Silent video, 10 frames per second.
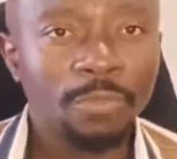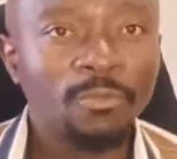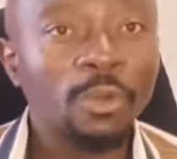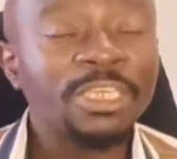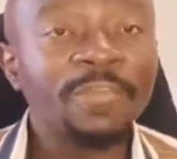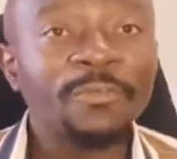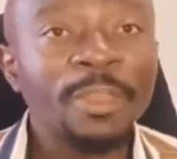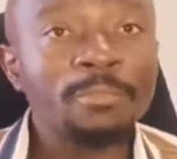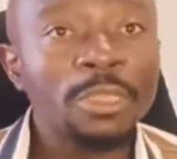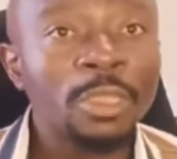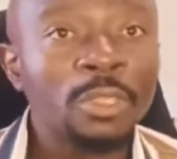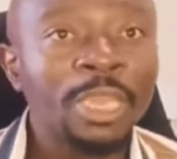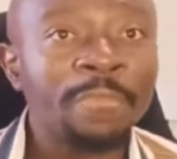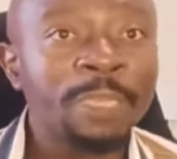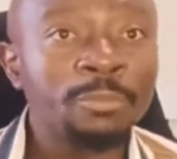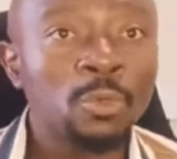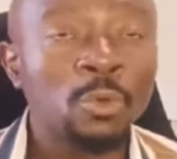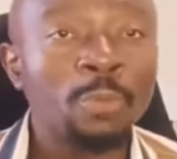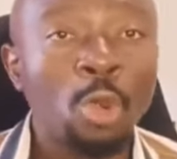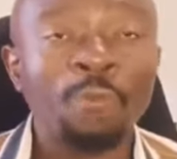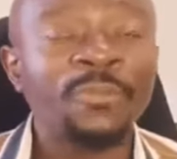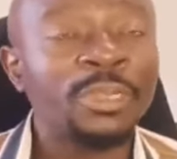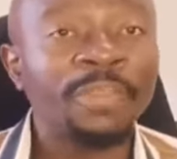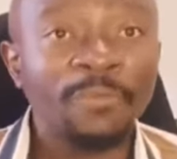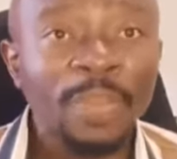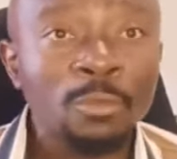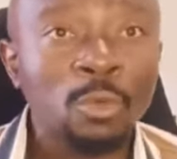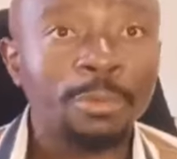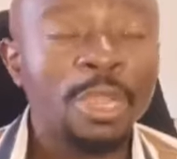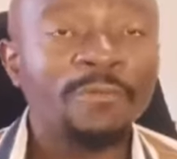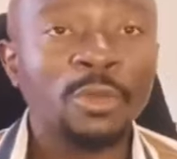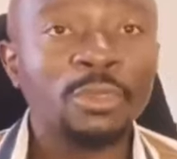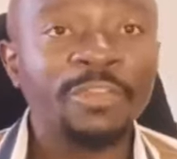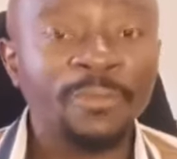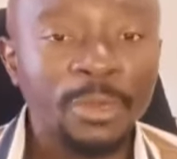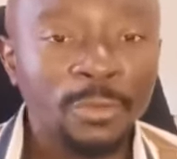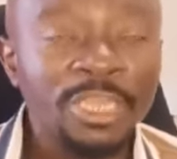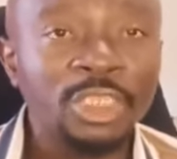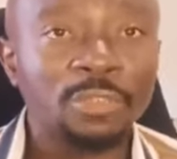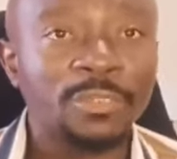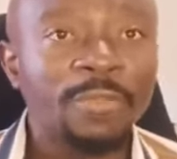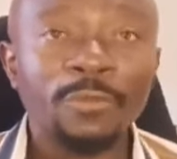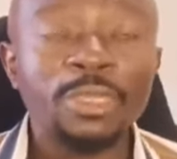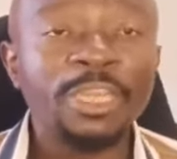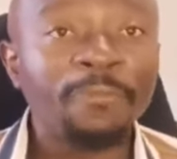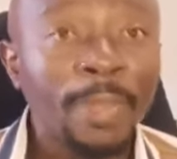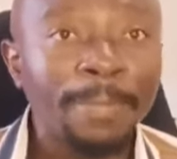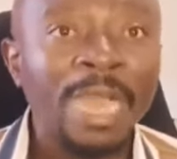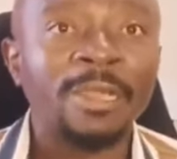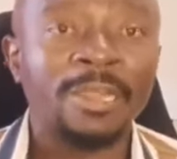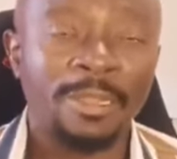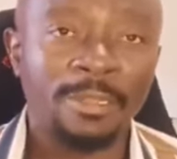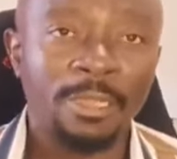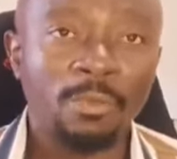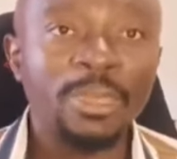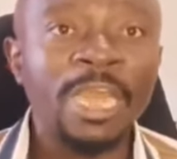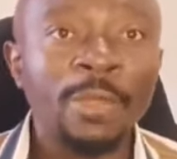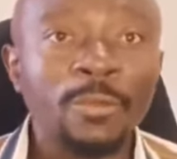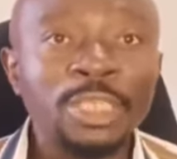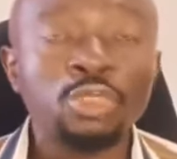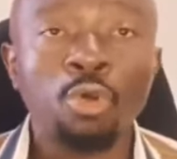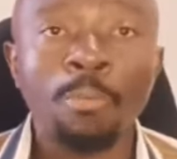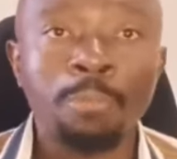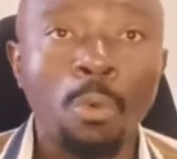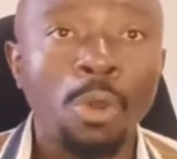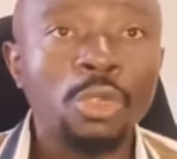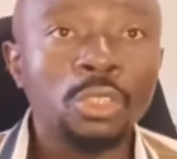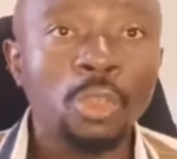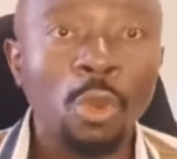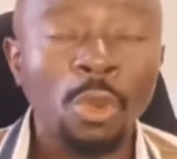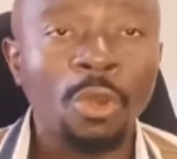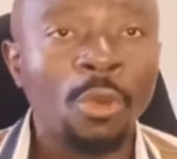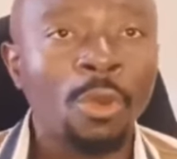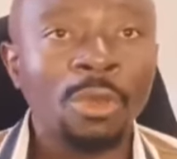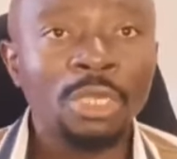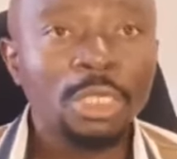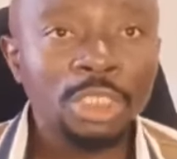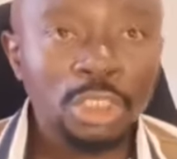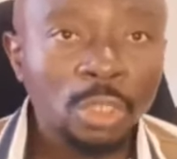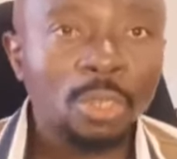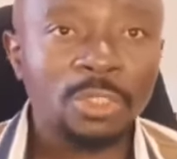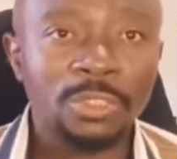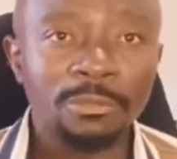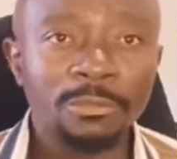from different ethnic group or from different group, from different religions, from different background, whether rich or poor, tall or short.